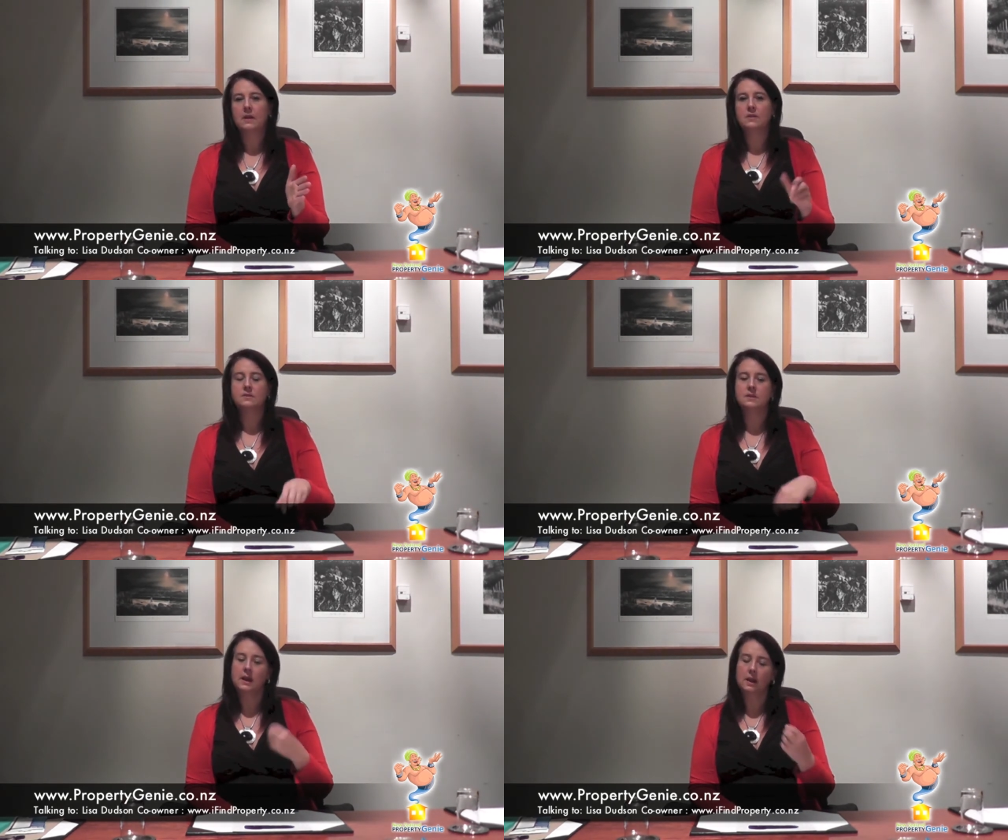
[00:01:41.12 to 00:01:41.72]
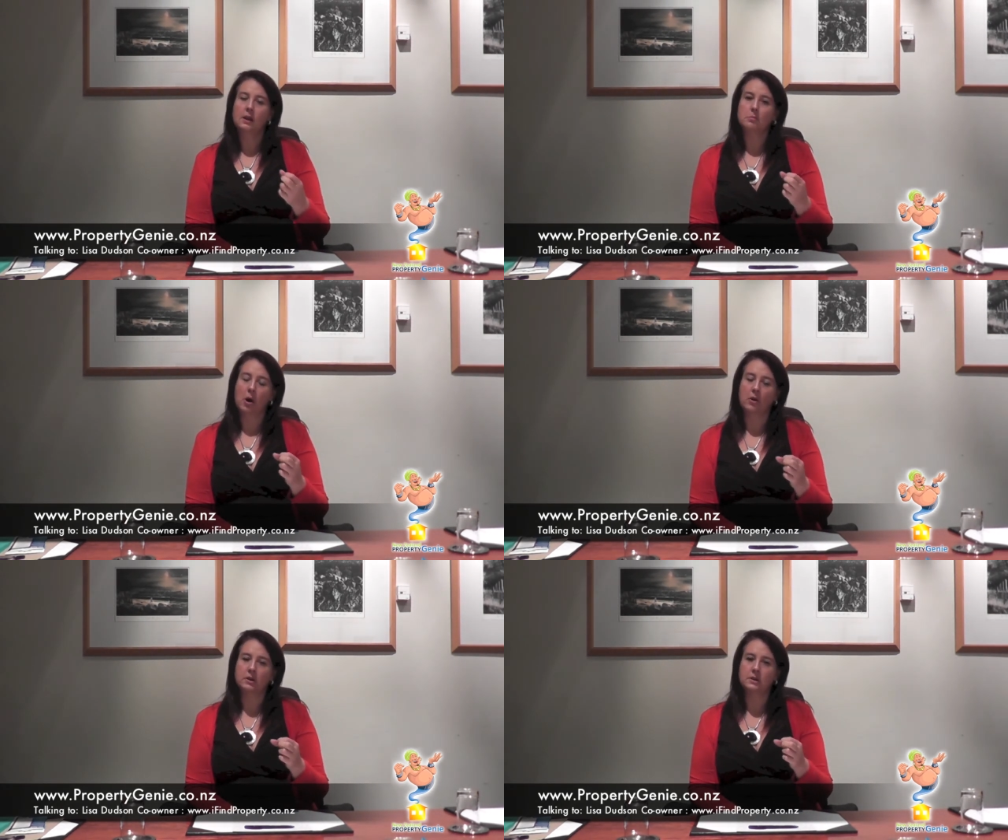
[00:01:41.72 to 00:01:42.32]
The second
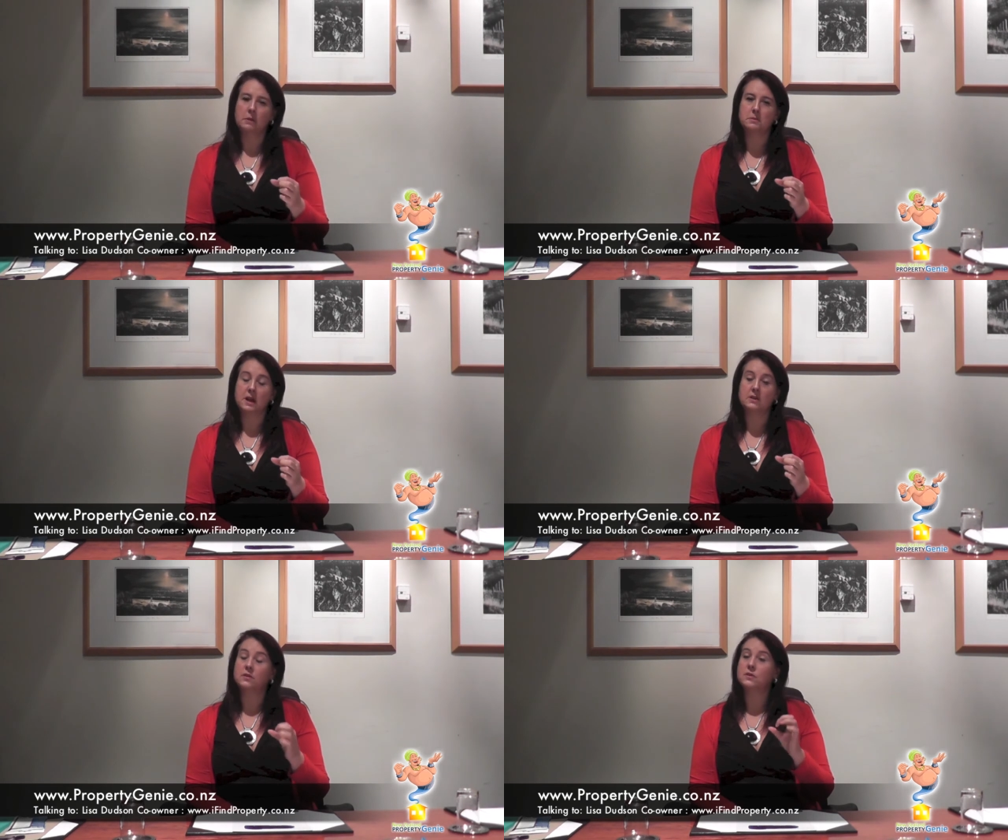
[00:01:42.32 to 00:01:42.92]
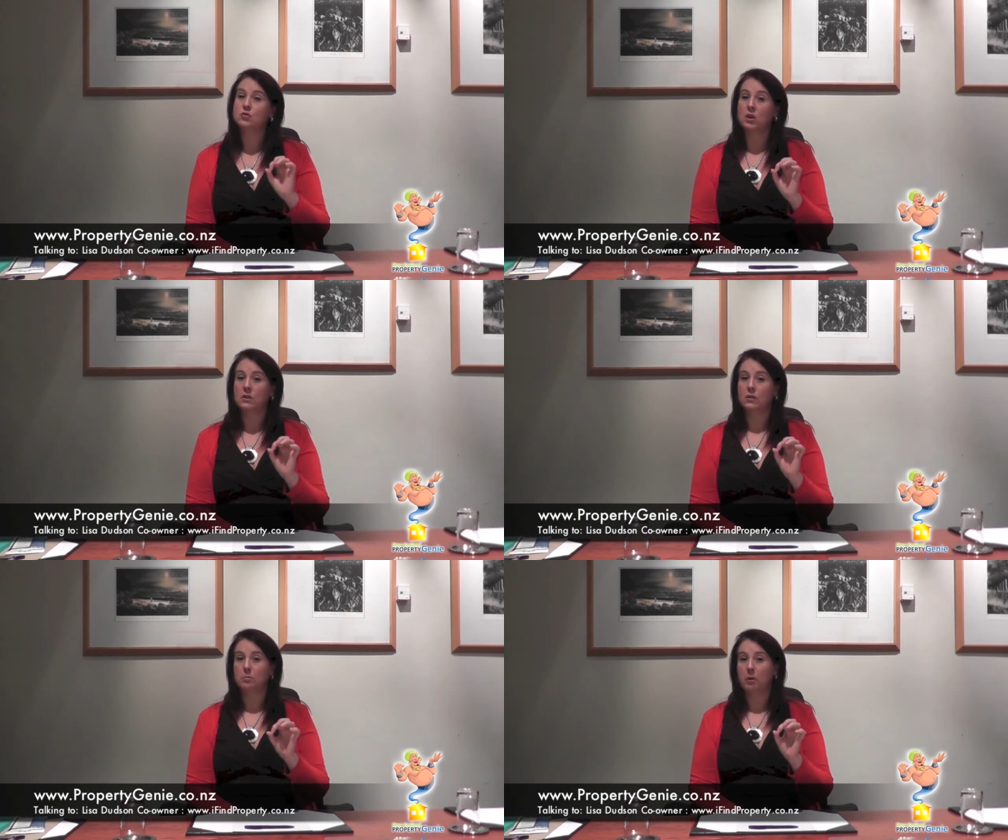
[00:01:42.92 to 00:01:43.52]
component comes down to the
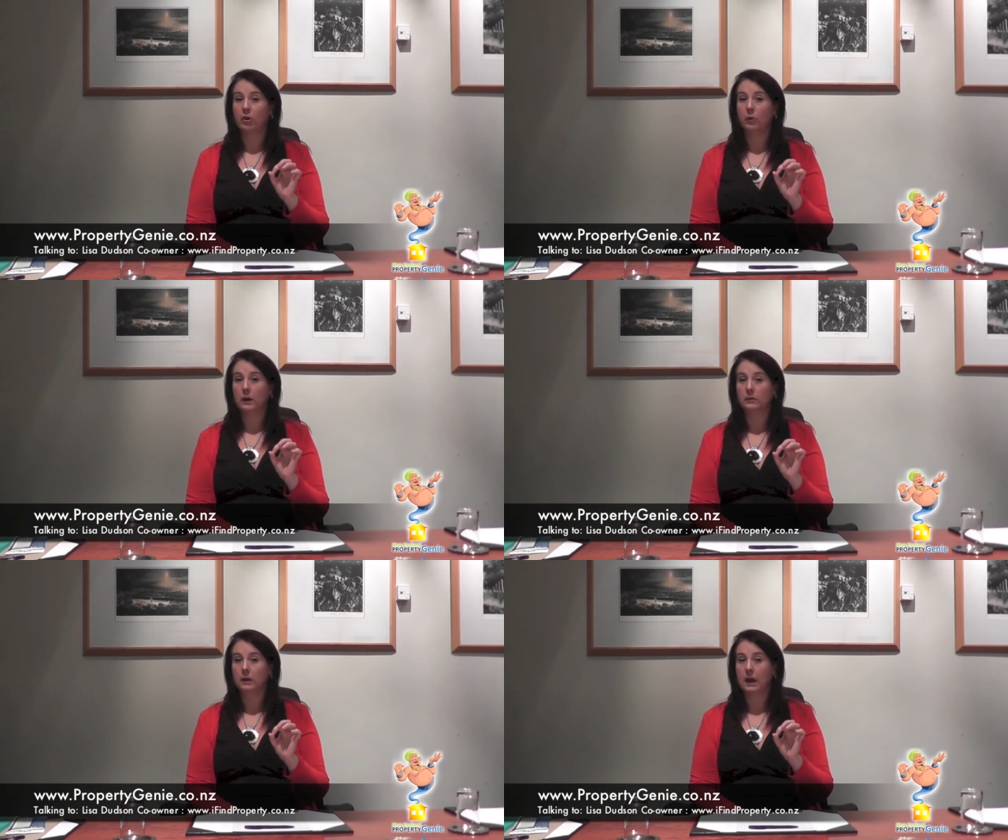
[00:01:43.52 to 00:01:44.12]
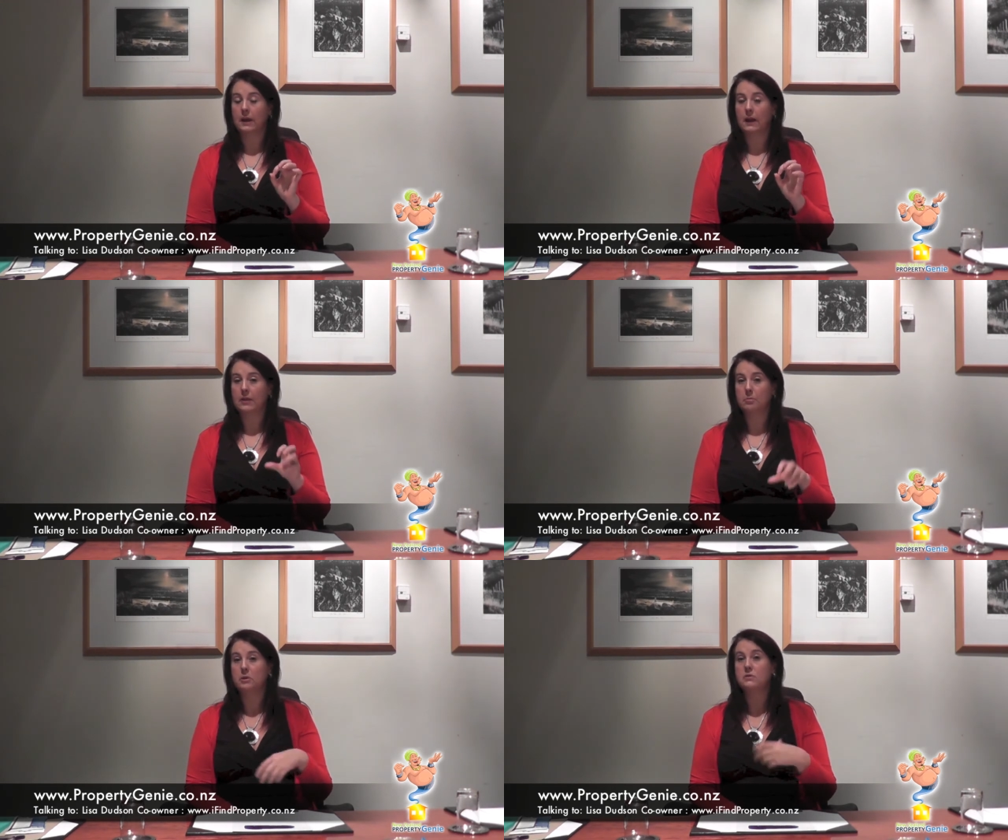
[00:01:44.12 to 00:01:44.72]
strength of the borrower
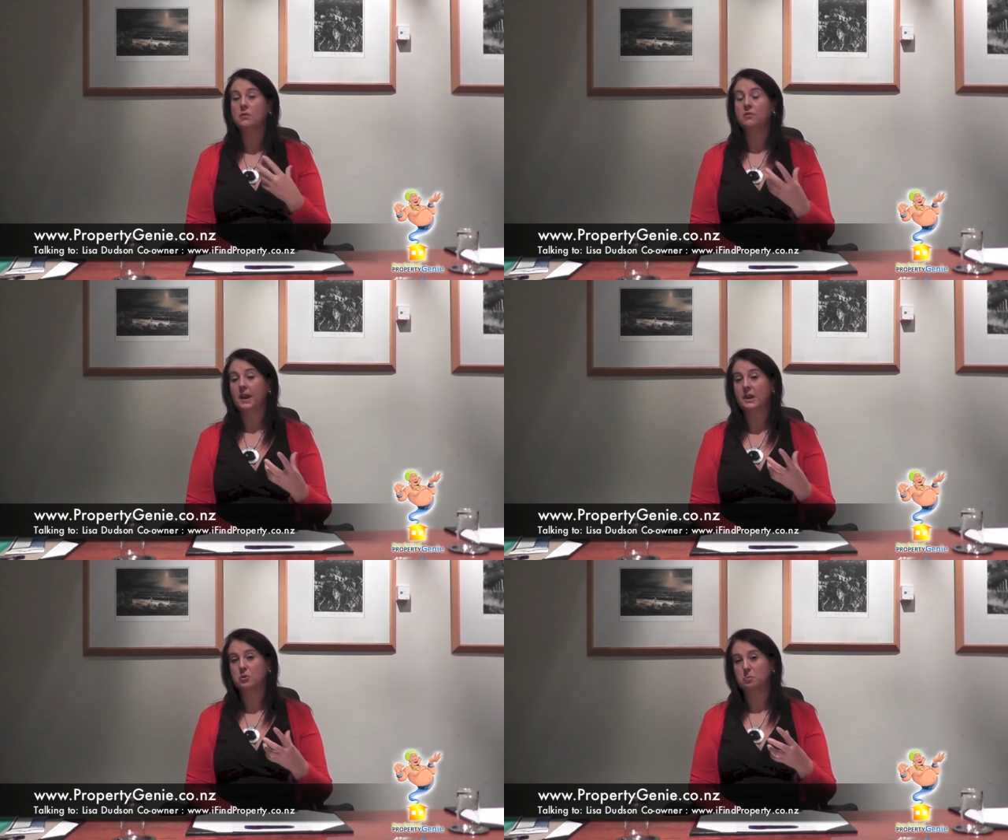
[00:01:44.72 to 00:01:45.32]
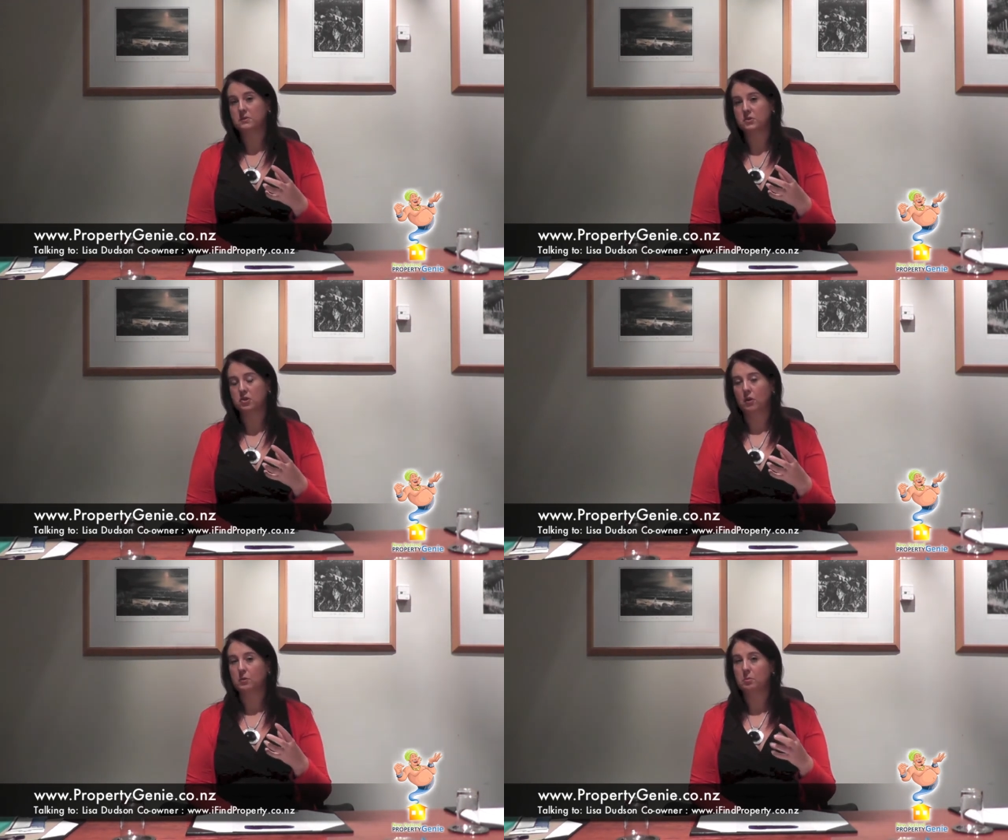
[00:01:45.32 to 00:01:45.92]
and the personal financial
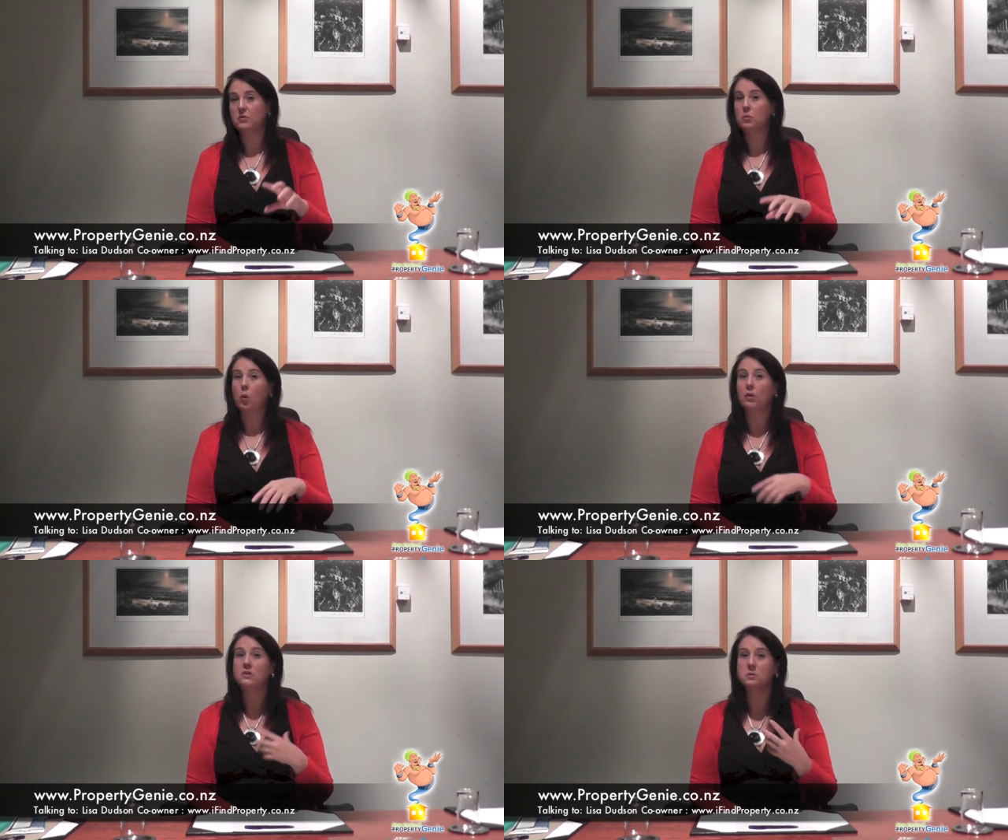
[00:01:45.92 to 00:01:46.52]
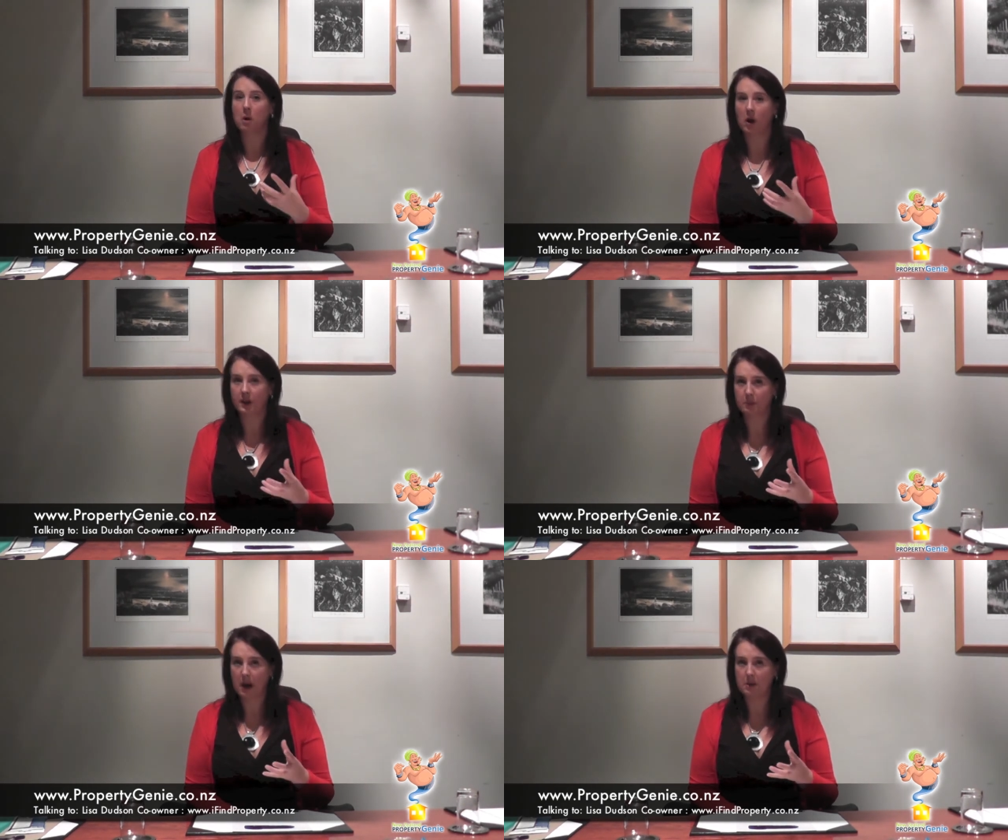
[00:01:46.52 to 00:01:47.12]
position of the person wanting to buy
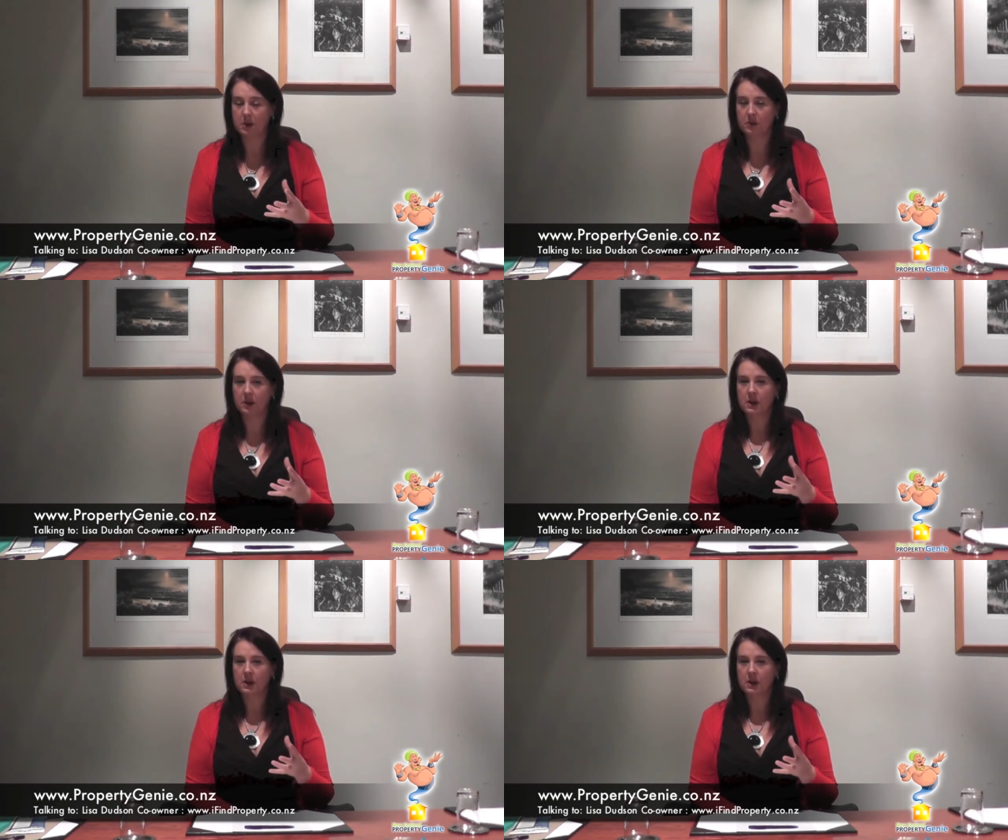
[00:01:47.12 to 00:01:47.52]
an apartment.